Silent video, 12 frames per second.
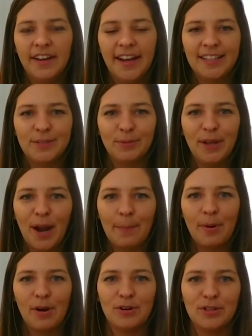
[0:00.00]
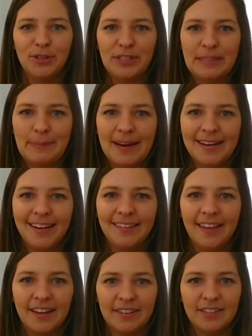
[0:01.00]
It's really our personal spending,
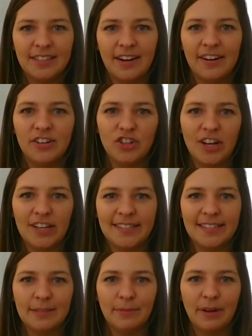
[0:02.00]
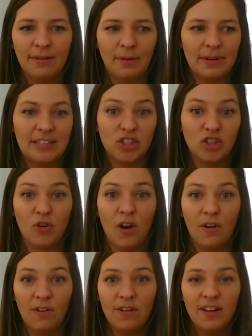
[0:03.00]
like Sarah and Justin's money, where we
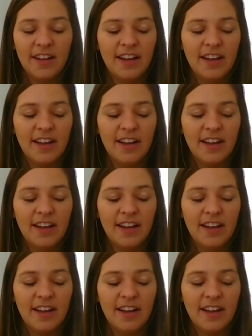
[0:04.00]
struggle.